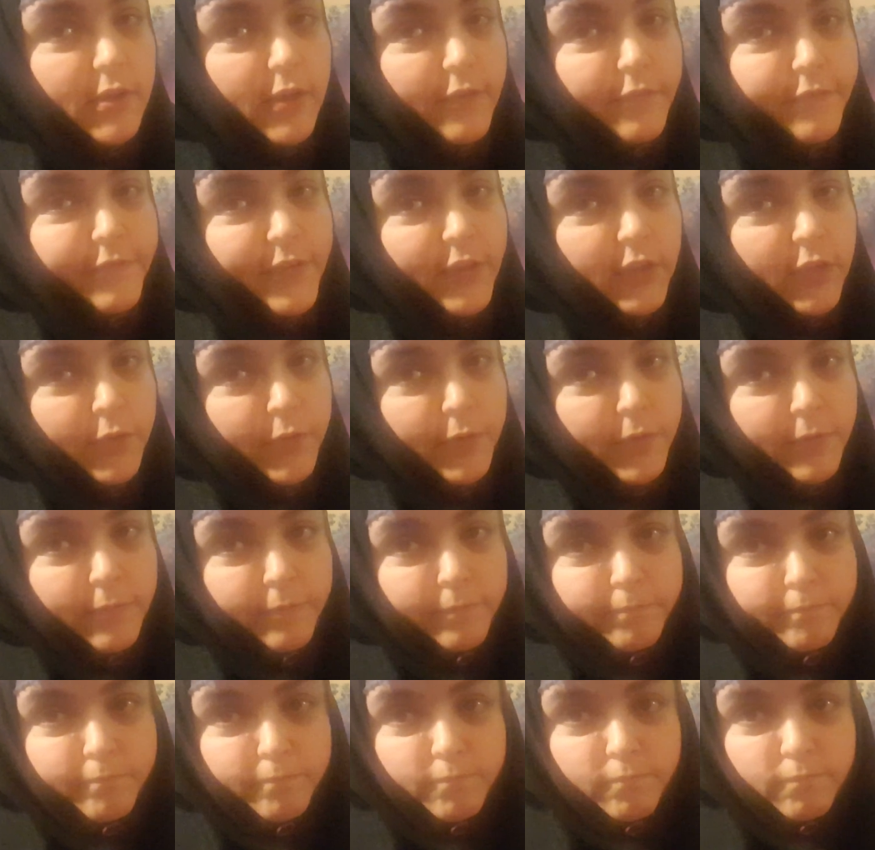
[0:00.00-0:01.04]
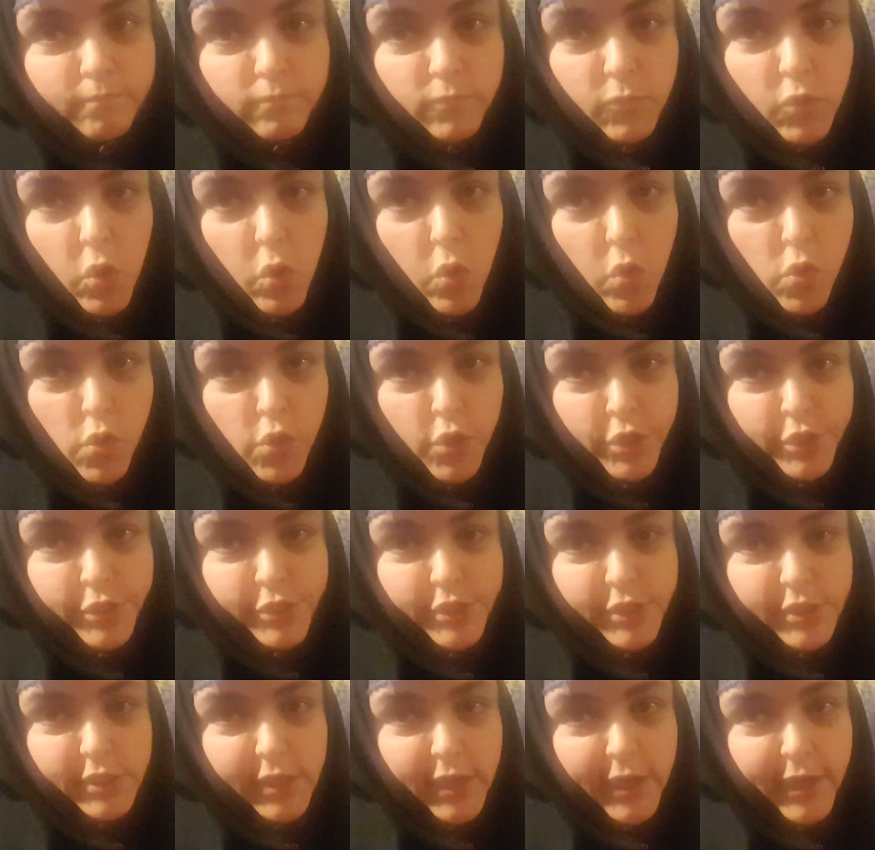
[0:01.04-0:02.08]
or filler
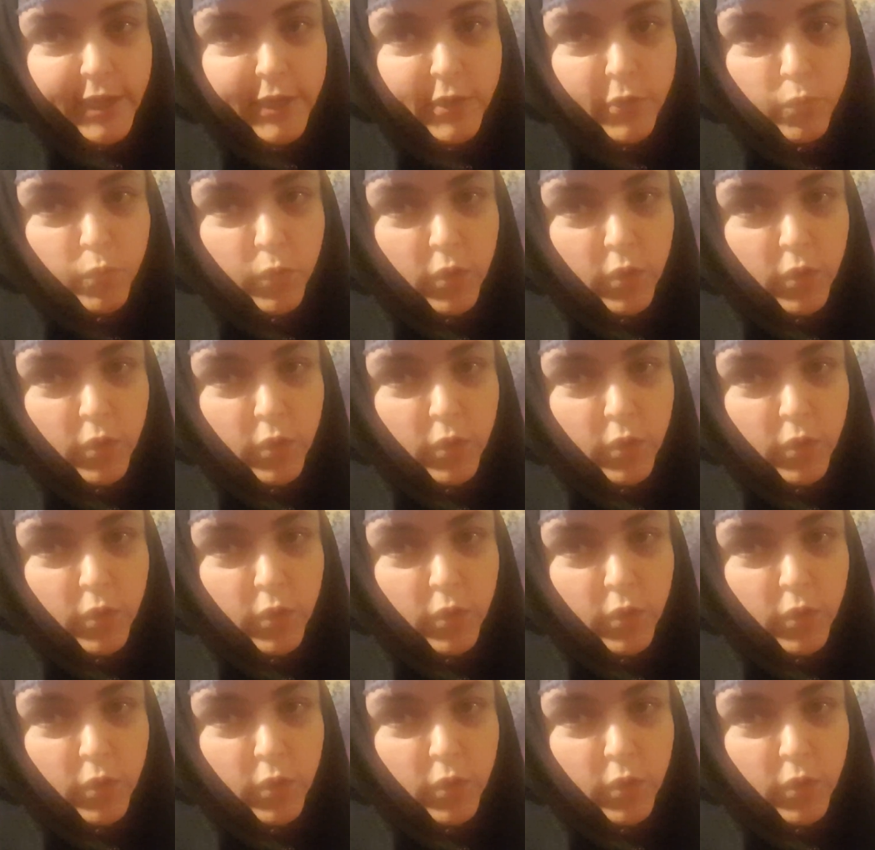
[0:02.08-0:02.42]
cords and